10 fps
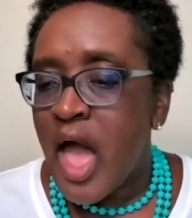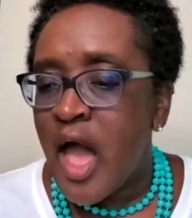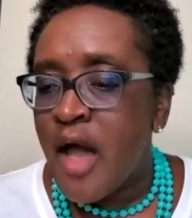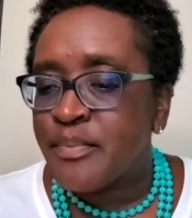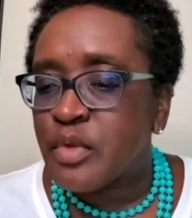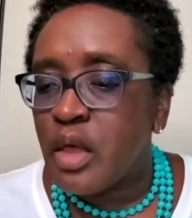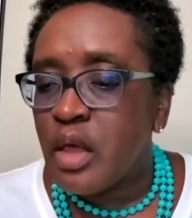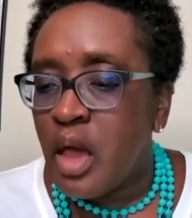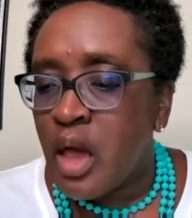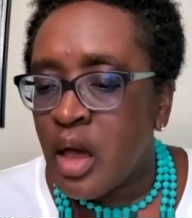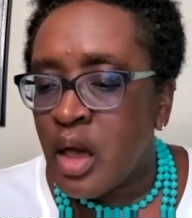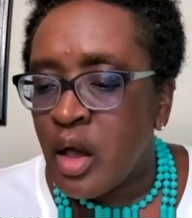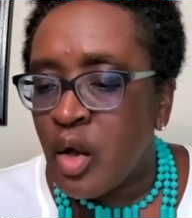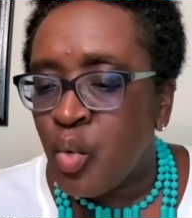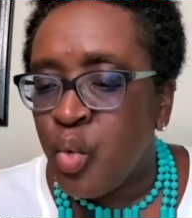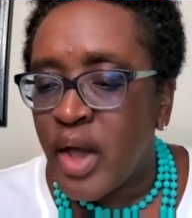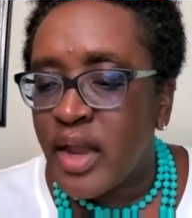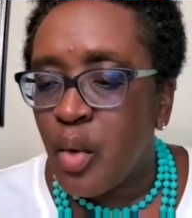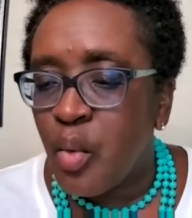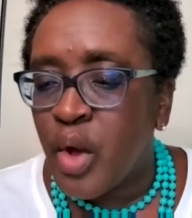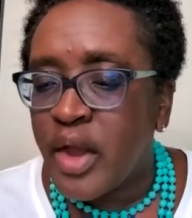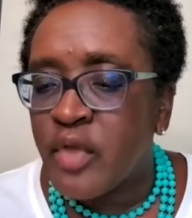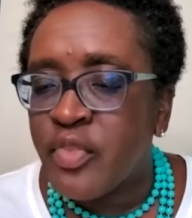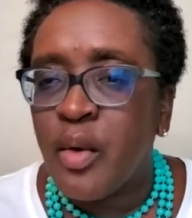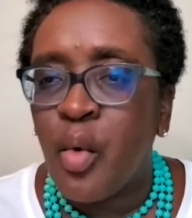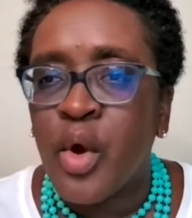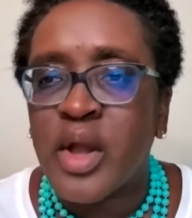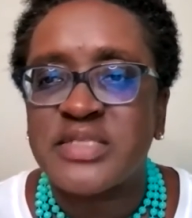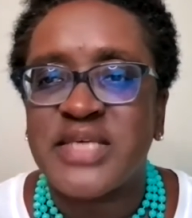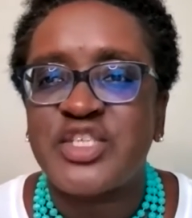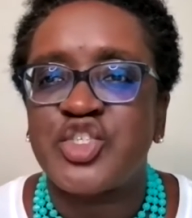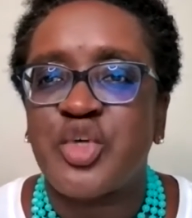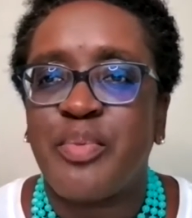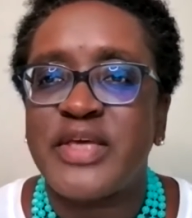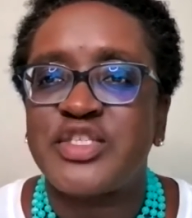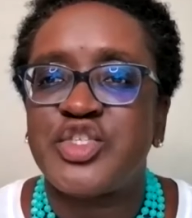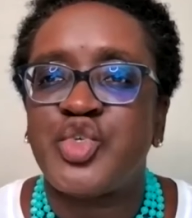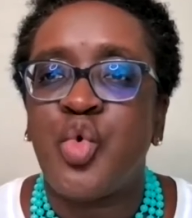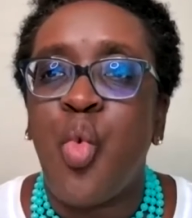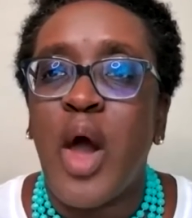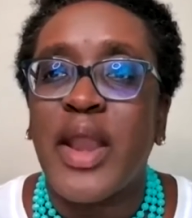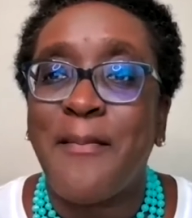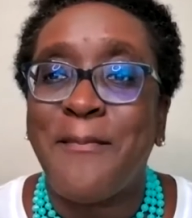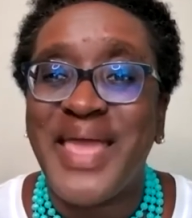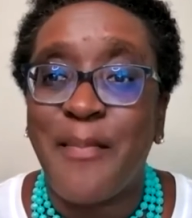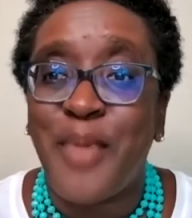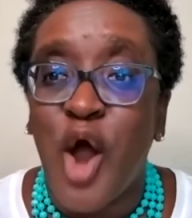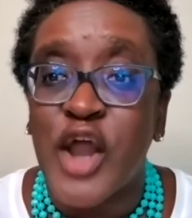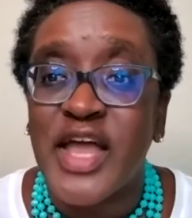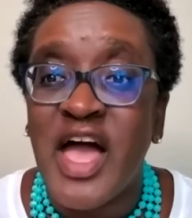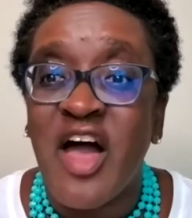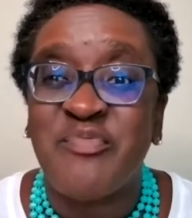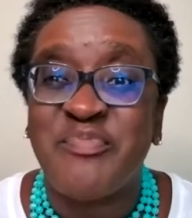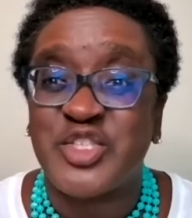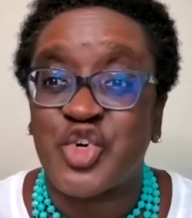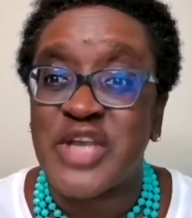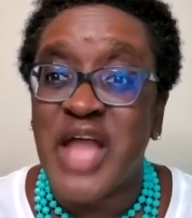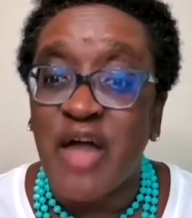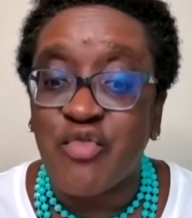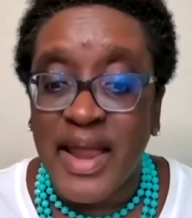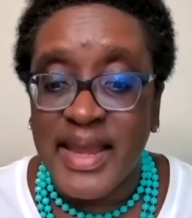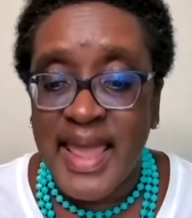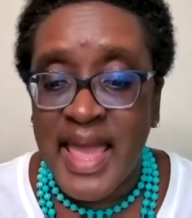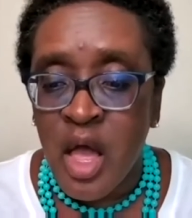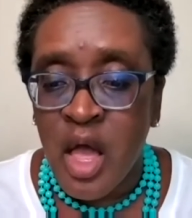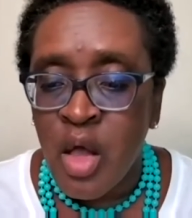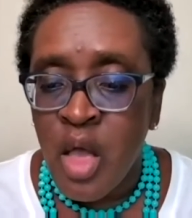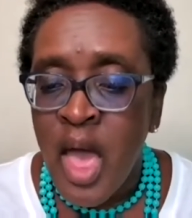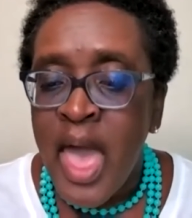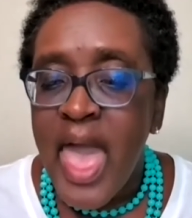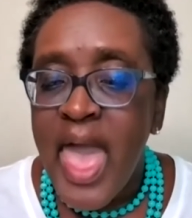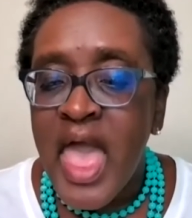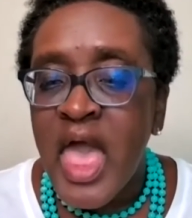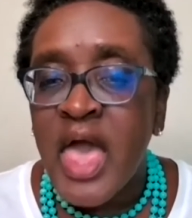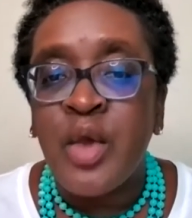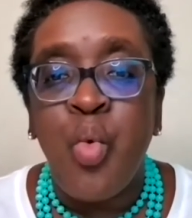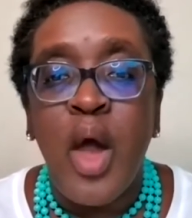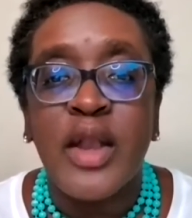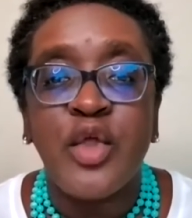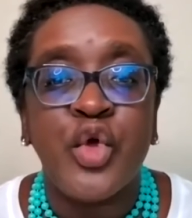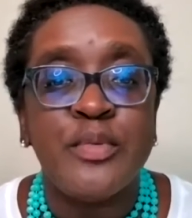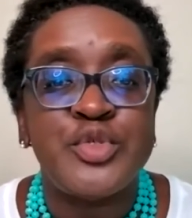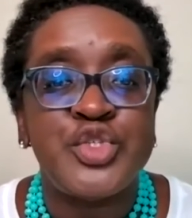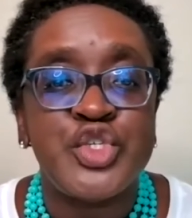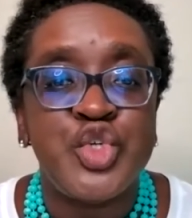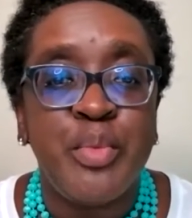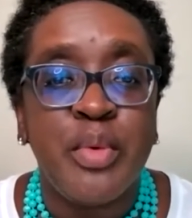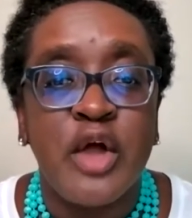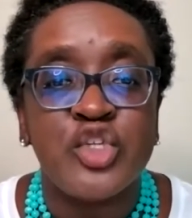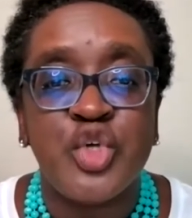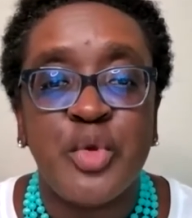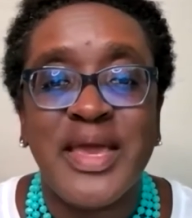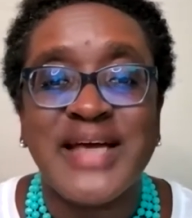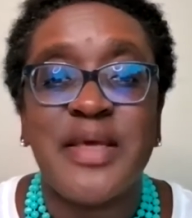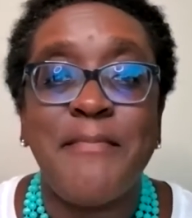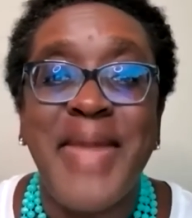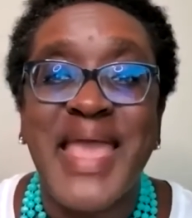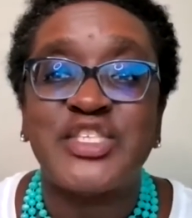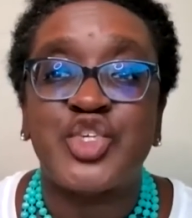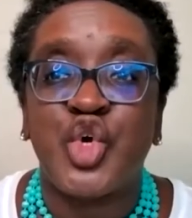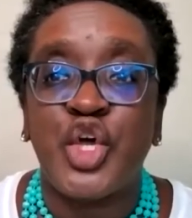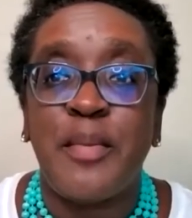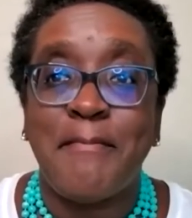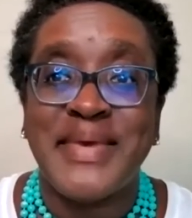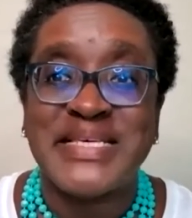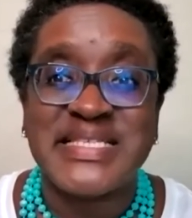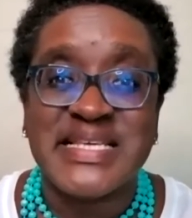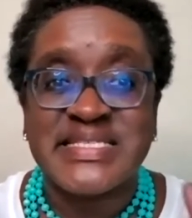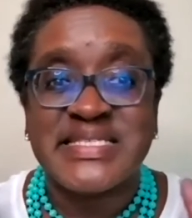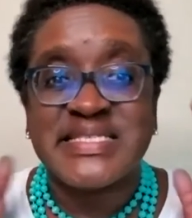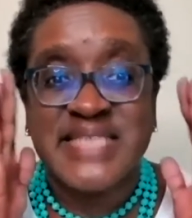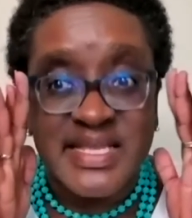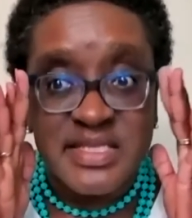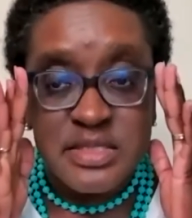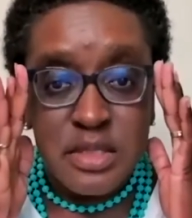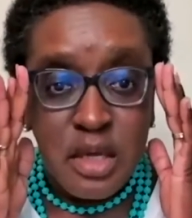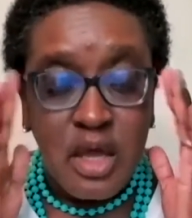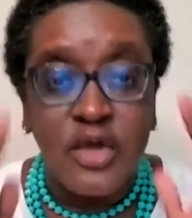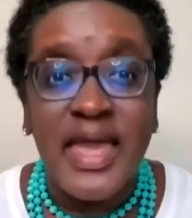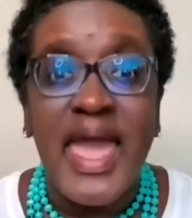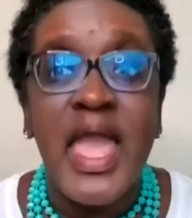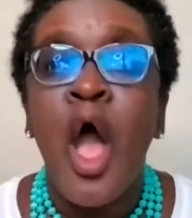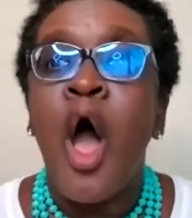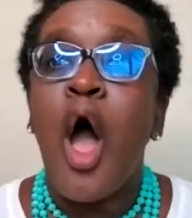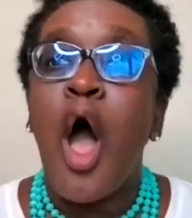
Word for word: Um, uh, what what are the organizations or places you want to be a part of but you're not right now and what group should you belong to because it makes good business sense okay